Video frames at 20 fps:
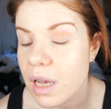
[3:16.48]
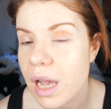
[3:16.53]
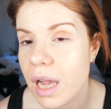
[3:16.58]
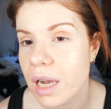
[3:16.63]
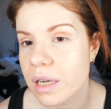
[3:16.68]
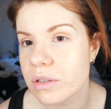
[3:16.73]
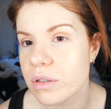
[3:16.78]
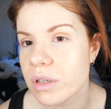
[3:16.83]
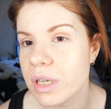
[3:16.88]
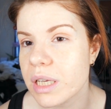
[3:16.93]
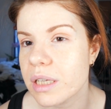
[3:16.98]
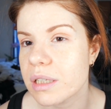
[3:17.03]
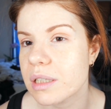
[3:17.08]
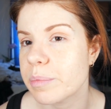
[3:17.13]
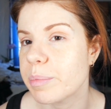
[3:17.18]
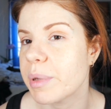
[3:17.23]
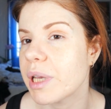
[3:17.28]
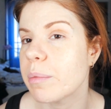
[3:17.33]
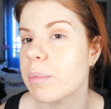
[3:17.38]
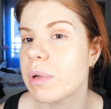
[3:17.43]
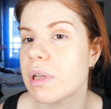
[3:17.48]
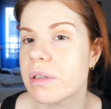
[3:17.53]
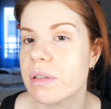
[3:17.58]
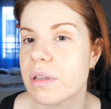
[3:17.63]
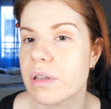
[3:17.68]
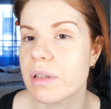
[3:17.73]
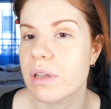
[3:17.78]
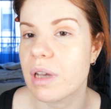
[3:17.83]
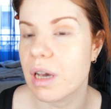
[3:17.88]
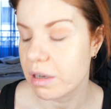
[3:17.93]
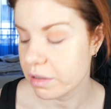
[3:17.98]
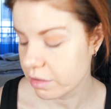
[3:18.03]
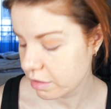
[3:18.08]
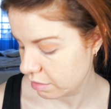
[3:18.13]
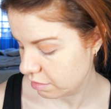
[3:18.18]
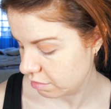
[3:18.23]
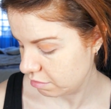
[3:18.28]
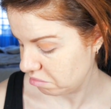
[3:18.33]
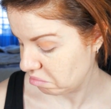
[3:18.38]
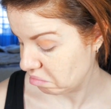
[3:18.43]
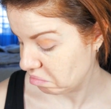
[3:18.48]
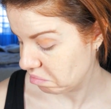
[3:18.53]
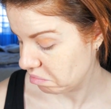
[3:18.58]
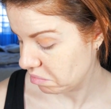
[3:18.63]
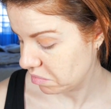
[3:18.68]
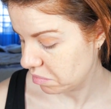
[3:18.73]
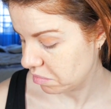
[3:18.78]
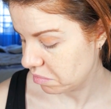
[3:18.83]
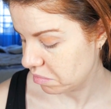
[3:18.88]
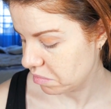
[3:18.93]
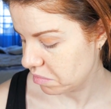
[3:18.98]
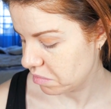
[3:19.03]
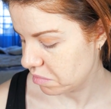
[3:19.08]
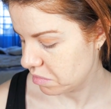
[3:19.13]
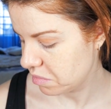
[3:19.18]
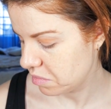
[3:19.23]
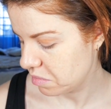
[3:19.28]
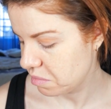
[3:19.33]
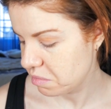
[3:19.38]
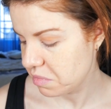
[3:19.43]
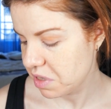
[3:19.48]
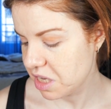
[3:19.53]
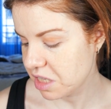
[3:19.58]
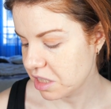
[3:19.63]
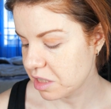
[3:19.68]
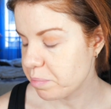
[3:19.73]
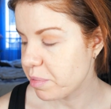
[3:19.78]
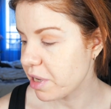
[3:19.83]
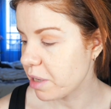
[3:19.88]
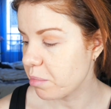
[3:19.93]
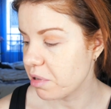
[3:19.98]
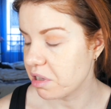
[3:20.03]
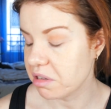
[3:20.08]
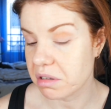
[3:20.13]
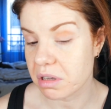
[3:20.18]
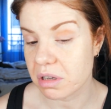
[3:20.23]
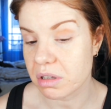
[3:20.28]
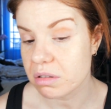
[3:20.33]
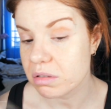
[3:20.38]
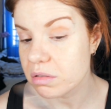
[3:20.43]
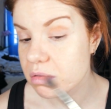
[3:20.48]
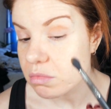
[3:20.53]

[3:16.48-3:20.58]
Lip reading: Actually, it's pigmented, guys. It's pigmented.